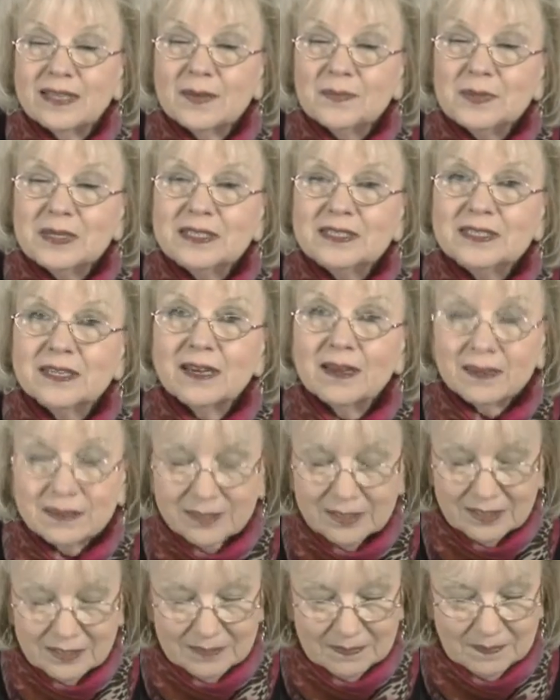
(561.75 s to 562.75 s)
That means
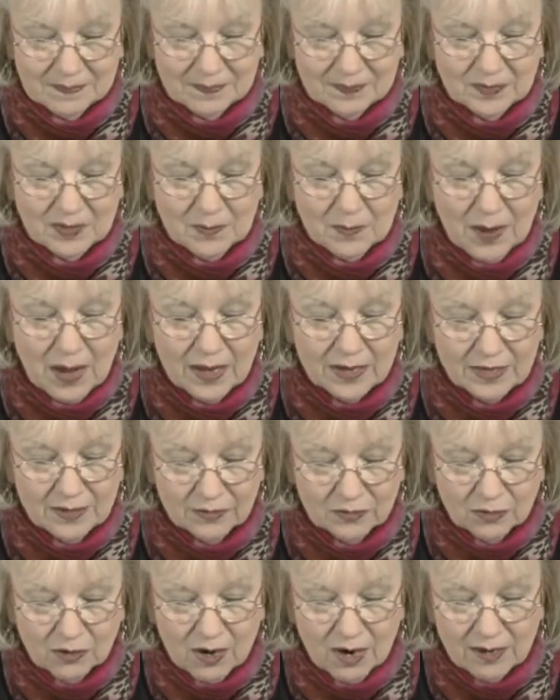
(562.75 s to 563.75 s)
us, the body
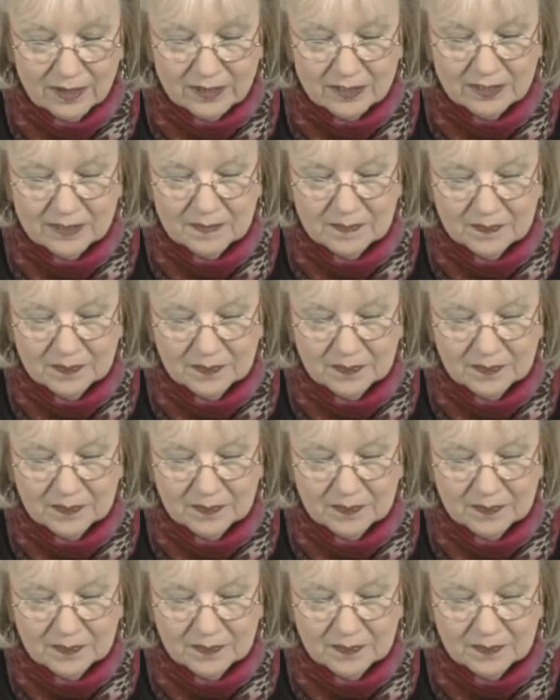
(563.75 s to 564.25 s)
of Christ.